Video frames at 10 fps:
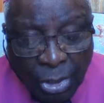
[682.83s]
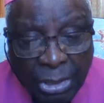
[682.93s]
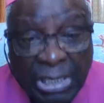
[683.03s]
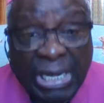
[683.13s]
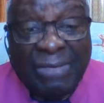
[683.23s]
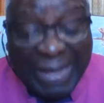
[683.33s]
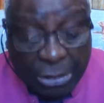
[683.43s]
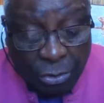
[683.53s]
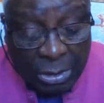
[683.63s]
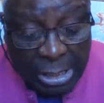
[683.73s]
The lever
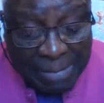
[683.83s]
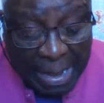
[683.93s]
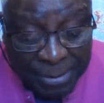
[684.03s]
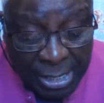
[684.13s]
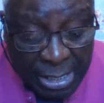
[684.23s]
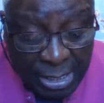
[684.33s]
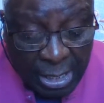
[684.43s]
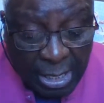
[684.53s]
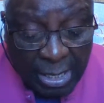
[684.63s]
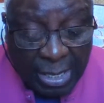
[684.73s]
you need might
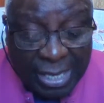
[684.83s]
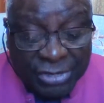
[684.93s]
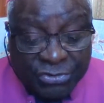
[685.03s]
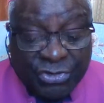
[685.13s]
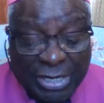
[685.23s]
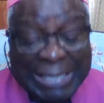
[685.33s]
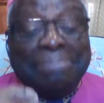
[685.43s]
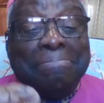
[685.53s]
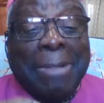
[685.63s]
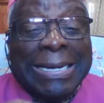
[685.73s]
be a seed
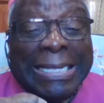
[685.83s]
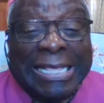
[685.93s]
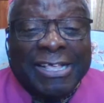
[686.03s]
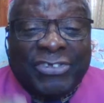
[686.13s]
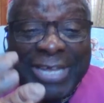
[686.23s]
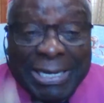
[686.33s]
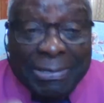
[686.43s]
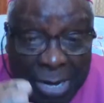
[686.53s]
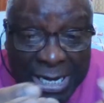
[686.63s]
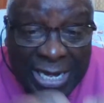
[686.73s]
money,
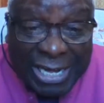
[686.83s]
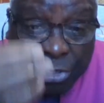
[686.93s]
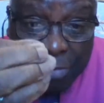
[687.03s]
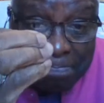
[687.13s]
little